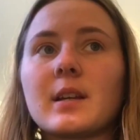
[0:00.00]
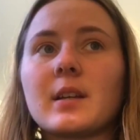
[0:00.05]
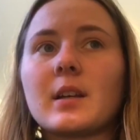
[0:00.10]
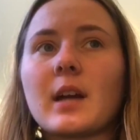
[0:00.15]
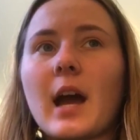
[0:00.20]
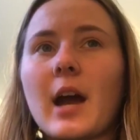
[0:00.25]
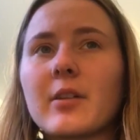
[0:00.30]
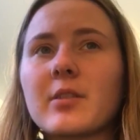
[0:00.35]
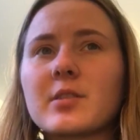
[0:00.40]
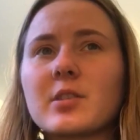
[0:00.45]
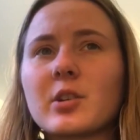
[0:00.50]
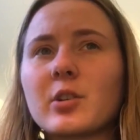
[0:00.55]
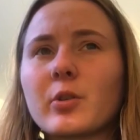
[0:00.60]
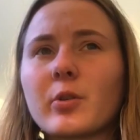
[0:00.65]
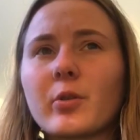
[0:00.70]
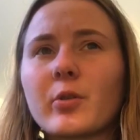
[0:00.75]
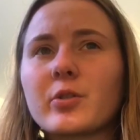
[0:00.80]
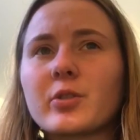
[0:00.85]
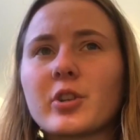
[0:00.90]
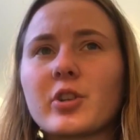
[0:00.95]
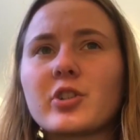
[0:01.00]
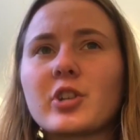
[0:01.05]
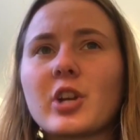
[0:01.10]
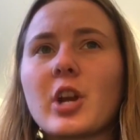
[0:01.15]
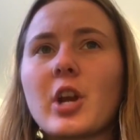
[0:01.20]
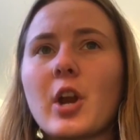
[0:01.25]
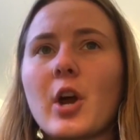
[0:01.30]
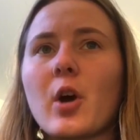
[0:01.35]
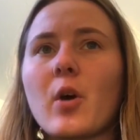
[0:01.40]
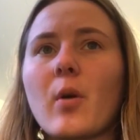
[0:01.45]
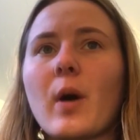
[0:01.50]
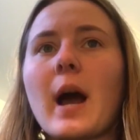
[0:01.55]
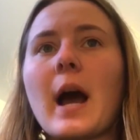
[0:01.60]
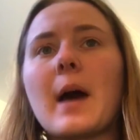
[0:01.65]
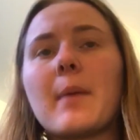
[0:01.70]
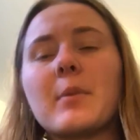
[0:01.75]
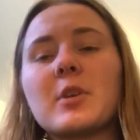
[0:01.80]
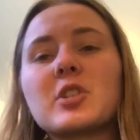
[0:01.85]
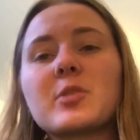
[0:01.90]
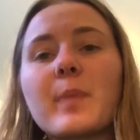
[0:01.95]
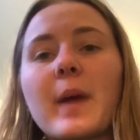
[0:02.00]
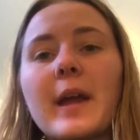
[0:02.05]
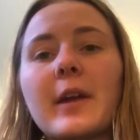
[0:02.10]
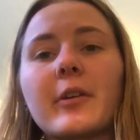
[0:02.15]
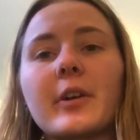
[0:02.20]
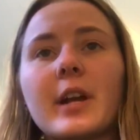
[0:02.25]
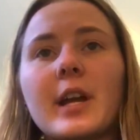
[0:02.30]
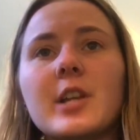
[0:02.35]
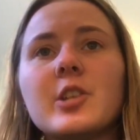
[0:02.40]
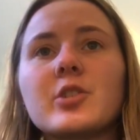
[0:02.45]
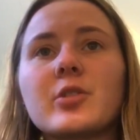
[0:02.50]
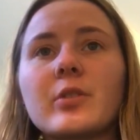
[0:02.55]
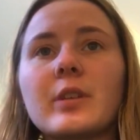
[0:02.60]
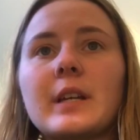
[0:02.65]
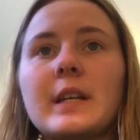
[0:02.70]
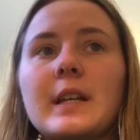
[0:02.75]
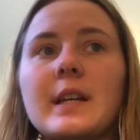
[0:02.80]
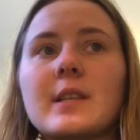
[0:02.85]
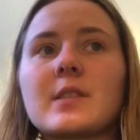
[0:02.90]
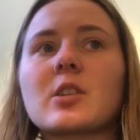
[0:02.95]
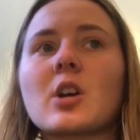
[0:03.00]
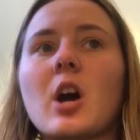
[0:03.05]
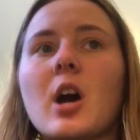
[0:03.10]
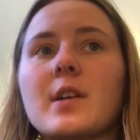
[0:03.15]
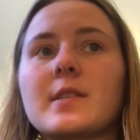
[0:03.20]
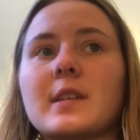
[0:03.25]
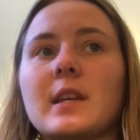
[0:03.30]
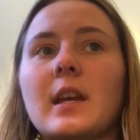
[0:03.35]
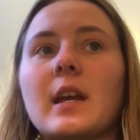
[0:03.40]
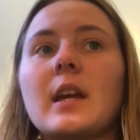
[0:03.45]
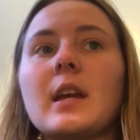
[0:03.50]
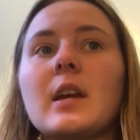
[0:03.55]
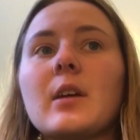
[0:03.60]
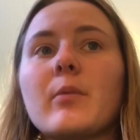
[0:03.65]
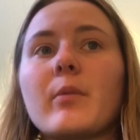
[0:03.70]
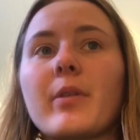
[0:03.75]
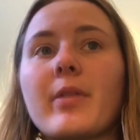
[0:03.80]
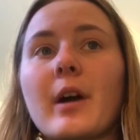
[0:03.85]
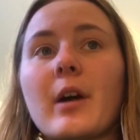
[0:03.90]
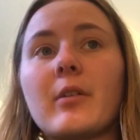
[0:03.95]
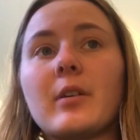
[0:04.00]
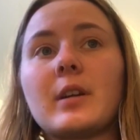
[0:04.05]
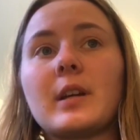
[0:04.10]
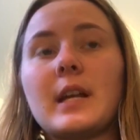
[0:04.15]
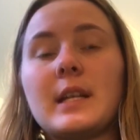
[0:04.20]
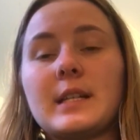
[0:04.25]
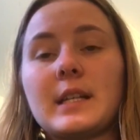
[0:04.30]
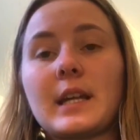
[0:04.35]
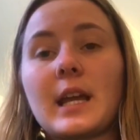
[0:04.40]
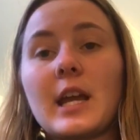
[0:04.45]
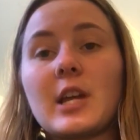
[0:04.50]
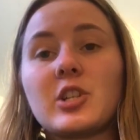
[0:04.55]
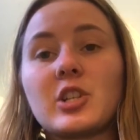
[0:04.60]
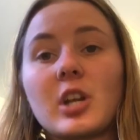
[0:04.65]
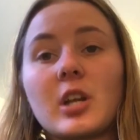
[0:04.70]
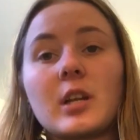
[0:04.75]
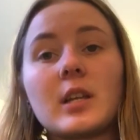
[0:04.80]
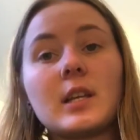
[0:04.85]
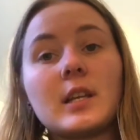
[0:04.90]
how does a neurosurgeon know how much pain or injury he is causing without indication,